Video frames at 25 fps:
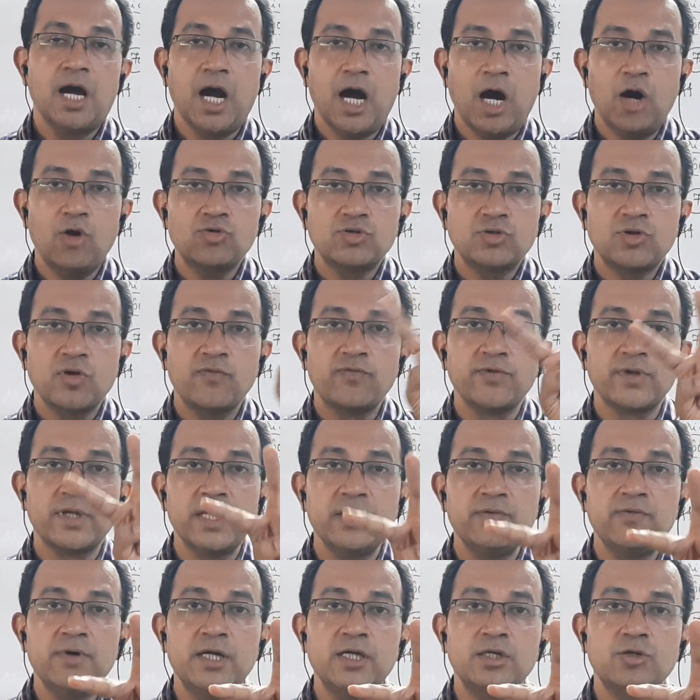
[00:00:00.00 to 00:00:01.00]
Out of
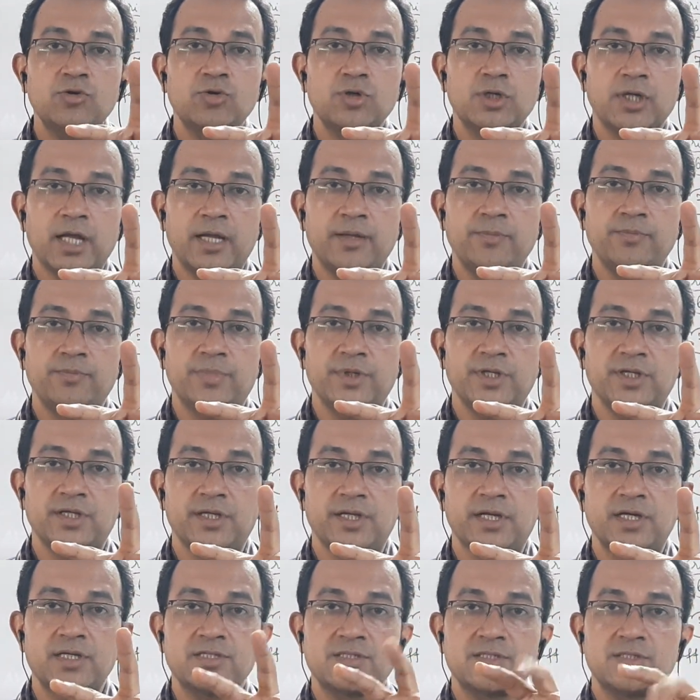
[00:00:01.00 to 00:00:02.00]
given two time
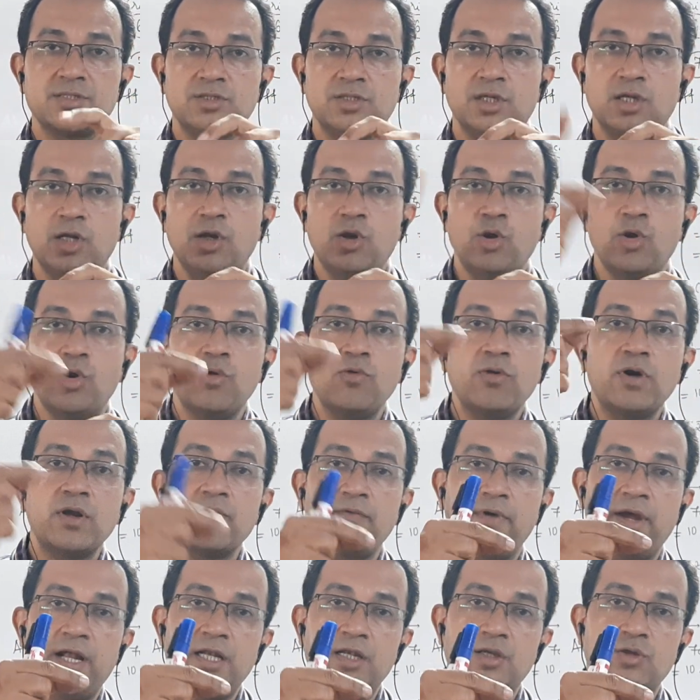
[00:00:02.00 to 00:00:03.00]
periods, the
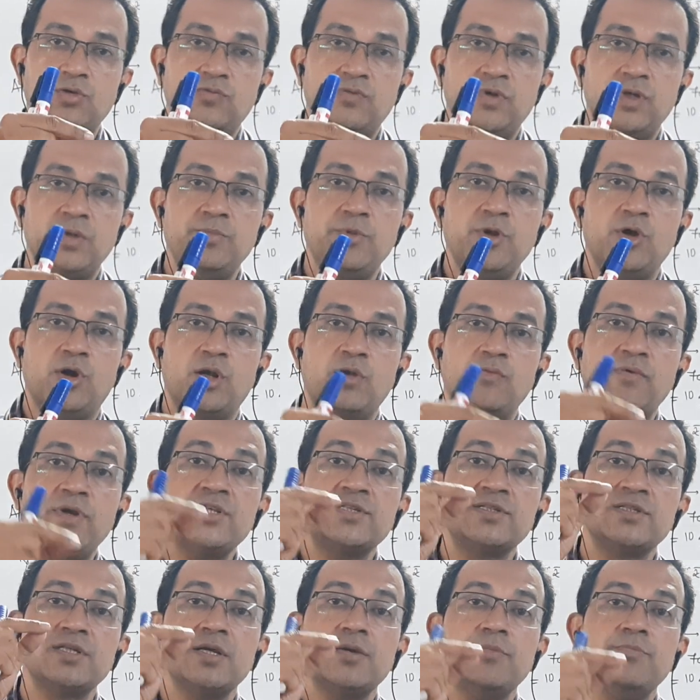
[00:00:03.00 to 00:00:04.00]
lower value will be
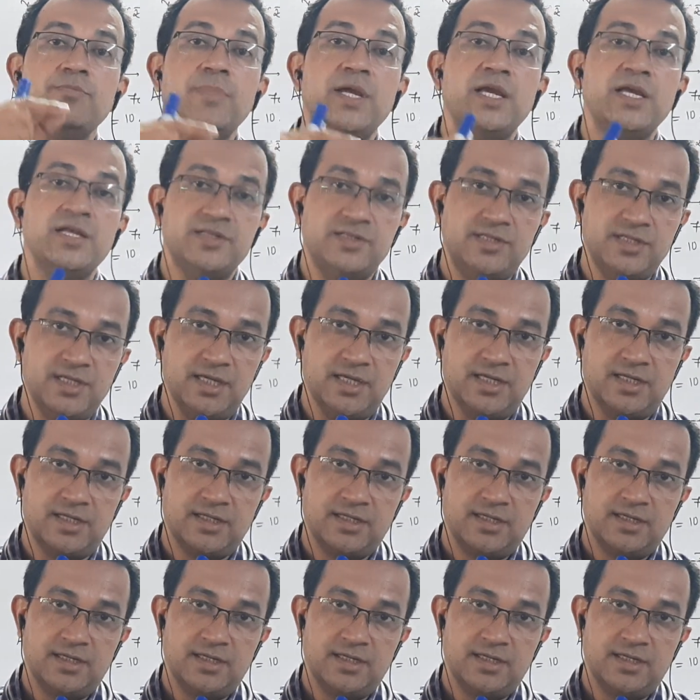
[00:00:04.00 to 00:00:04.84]
always base year.